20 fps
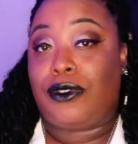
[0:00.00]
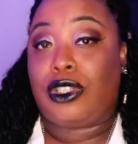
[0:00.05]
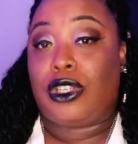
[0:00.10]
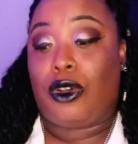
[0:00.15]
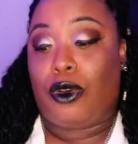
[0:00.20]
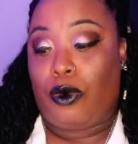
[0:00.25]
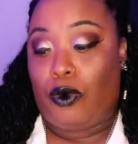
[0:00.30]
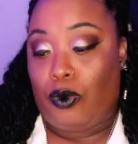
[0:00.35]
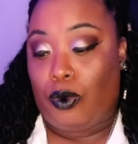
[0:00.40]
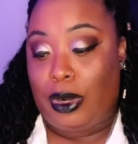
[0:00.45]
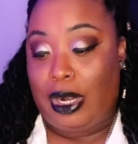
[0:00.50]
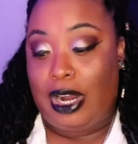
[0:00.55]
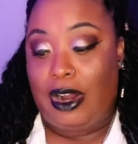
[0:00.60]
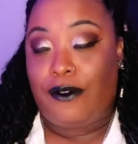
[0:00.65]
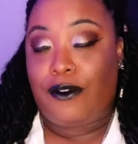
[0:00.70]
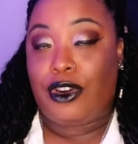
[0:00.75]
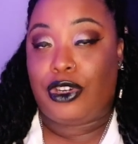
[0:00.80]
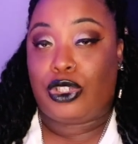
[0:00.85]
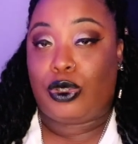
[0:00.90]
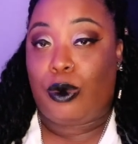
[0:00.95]
So
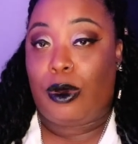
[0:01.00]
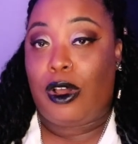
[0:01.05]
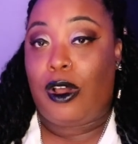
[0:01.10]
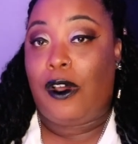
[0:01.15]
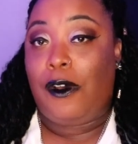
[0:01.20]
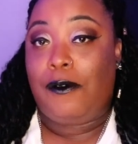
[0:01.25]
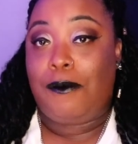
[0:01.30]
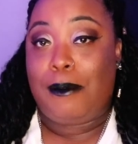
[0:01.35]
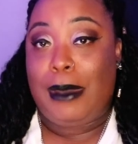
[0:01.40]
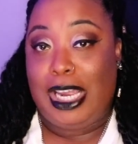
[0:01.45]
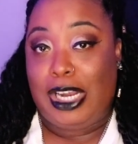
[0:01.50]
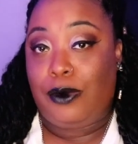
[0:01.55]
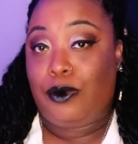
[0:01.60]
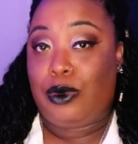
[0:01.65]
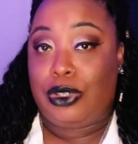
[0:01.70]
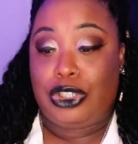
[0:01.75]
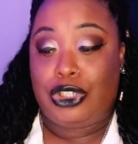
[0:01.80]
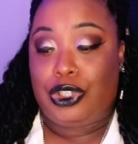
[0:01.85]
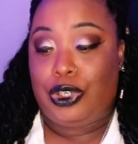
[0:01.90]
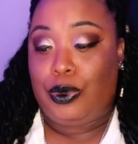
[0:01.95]
whatever 12 main
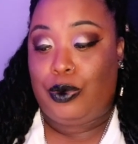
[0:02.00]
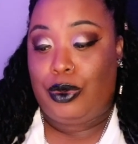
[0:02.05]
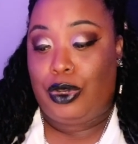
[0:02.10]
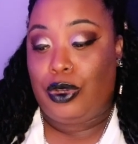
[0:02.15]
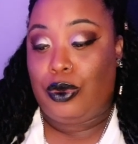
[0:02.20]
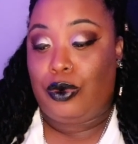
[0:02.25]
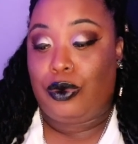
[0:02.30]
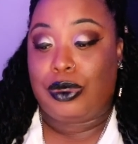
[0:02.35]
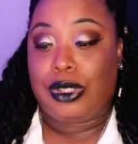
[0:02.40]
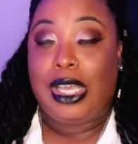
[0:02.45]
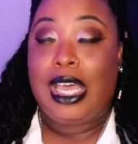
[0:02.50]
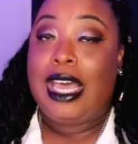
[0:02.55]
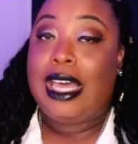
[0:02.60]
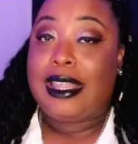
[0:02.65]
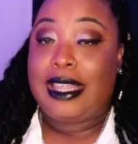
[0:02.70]
ones you use,